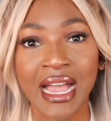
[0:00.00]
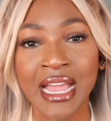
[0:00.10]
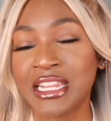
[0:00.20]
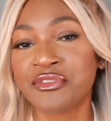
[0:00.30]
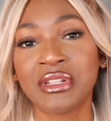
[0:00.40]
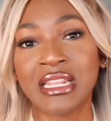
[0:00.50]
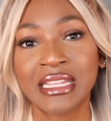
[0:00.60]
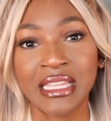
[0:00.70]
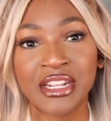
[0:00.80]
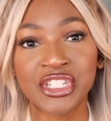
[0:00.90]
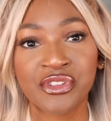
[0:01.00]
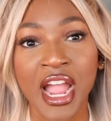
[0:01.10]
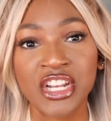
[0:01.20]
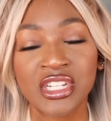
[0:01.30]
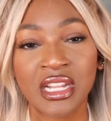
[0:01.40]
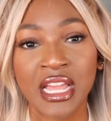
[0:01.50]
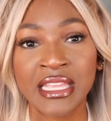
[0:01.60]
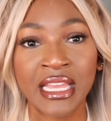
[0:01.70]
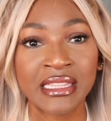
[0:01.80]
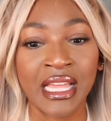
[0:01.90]
I didn't really like that interaction, and I
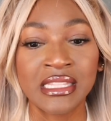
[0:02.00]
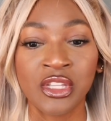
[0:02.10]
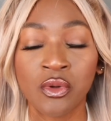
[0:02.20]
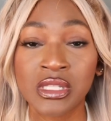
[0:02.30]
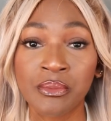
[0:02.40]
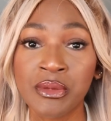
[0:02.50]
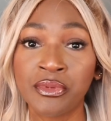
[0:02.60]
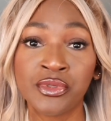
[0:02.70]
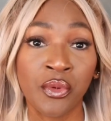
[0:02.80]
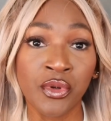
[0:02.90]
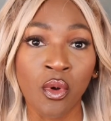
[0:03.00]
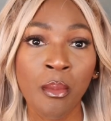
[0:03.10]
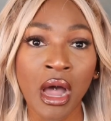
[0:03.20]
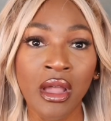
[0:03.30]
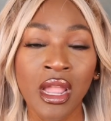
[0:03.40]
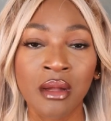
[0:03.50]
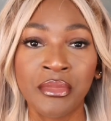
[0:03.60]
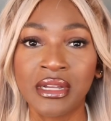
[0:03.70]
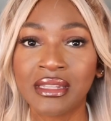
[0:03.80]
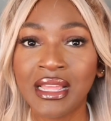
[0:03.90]
get that, you know, some people don't know about hair,
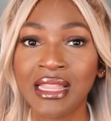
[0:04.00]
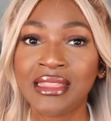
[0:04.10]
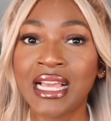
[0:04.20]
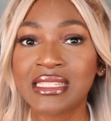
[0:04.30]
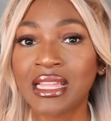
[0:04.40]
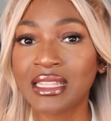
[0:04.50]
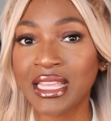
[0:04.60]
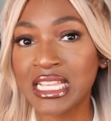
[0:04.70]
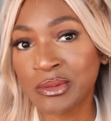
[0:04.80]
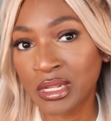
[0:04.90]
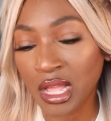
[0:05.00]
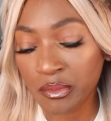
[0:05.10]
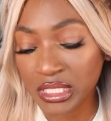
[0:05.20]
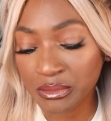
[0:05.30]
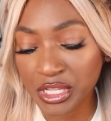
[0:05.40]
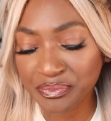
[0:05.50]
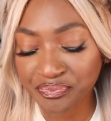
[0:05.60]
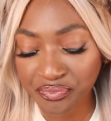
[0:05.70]
but that's not the case when it comes to me.